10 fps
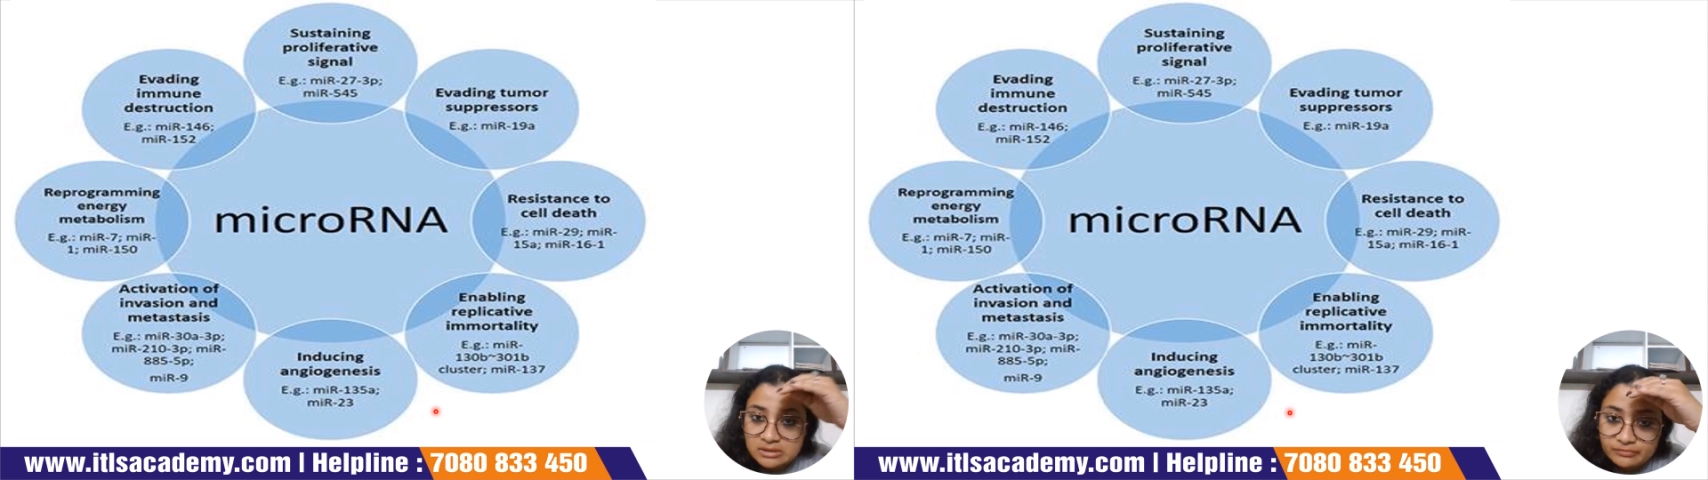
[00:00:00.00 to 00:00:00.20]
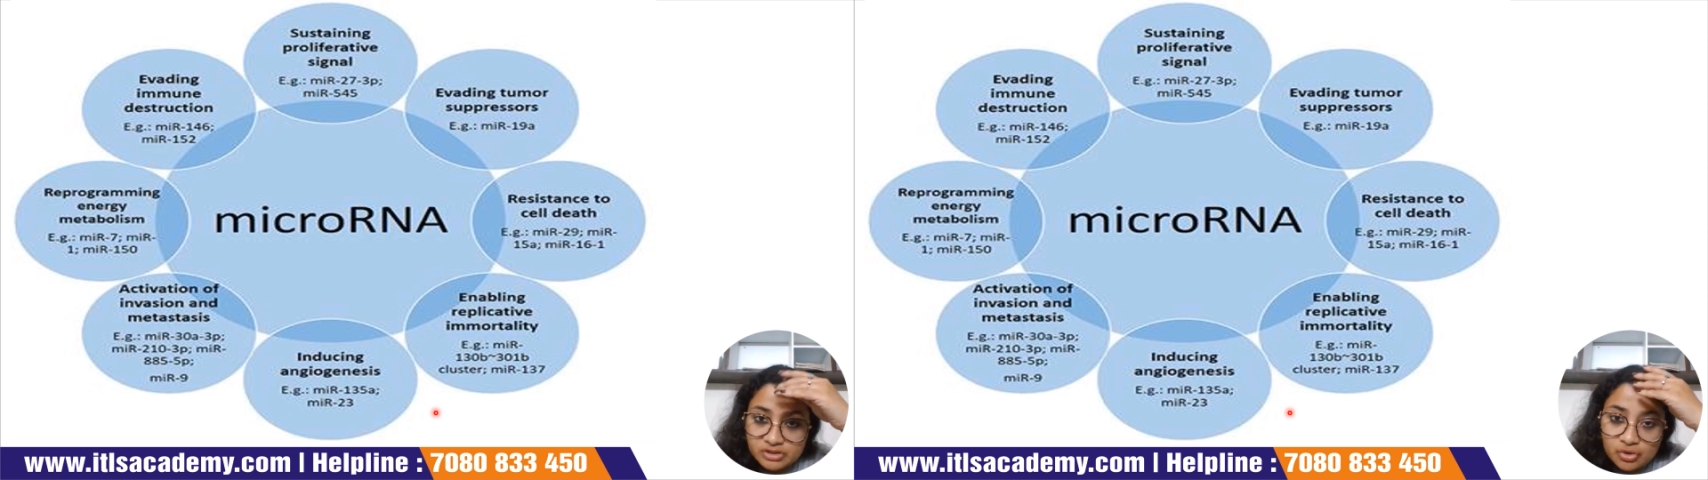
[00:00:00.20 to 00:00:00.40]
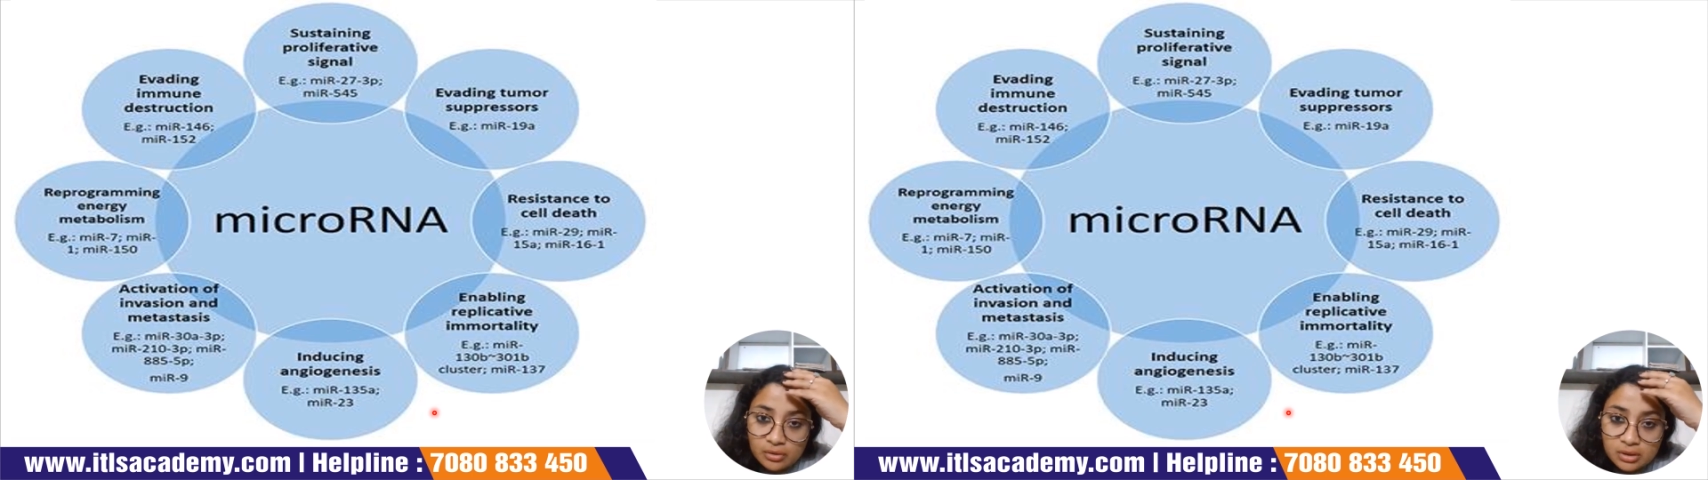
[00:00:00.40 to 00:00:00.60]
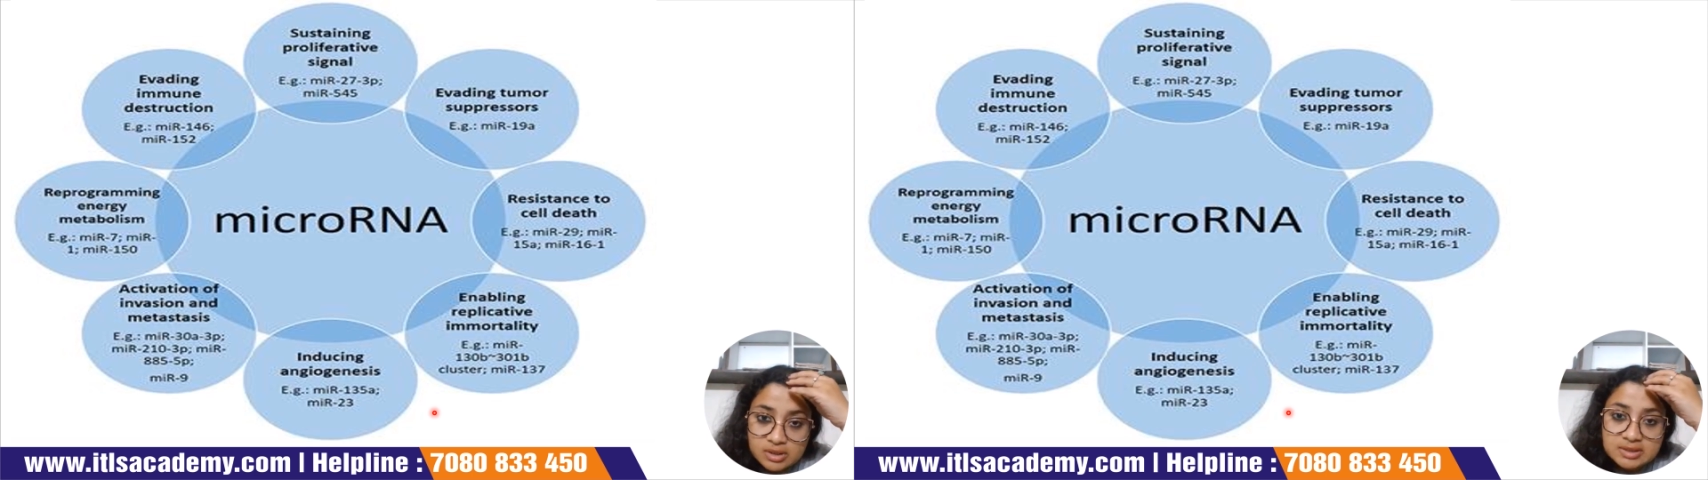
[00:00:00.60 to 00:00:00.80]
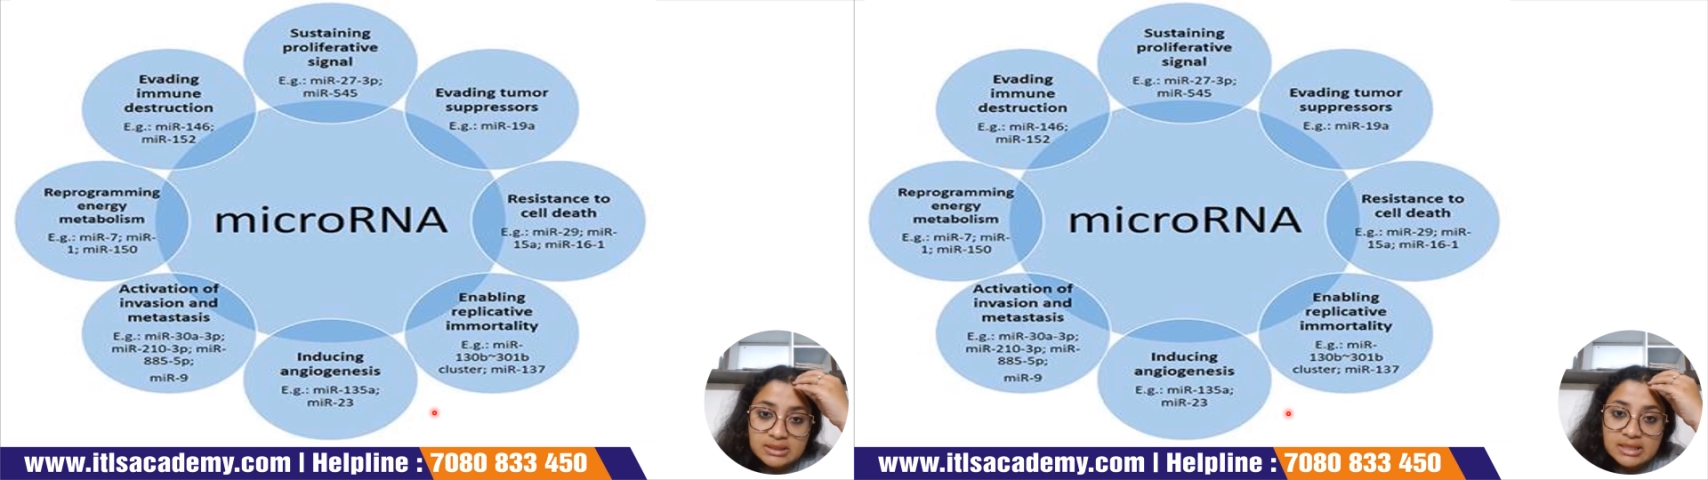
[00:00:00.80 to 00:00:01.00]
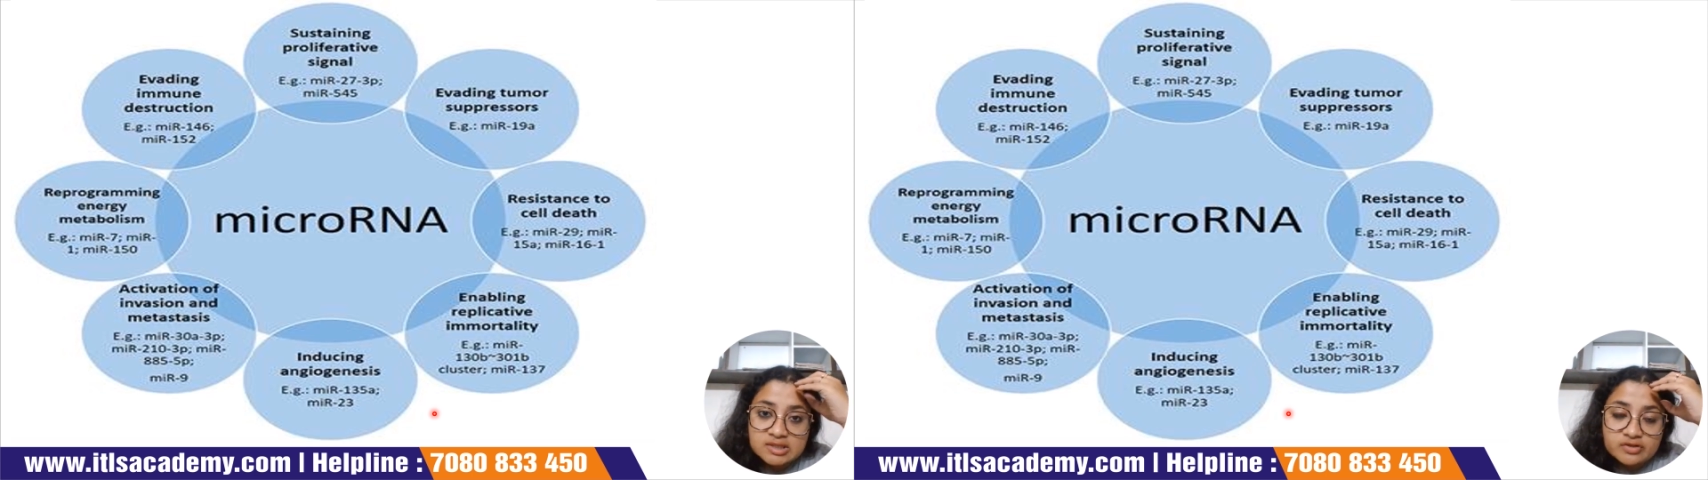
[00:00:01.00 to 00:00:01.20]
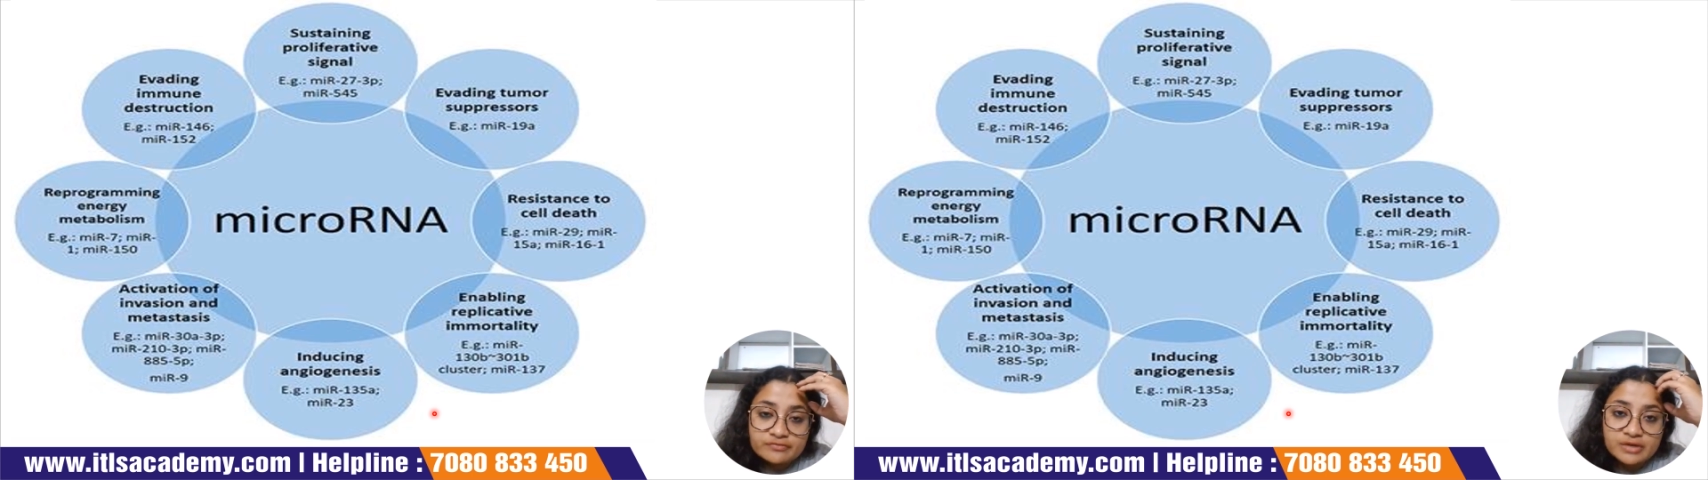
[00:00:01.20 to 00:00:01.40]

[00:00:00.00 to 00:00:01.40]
which occurs in case of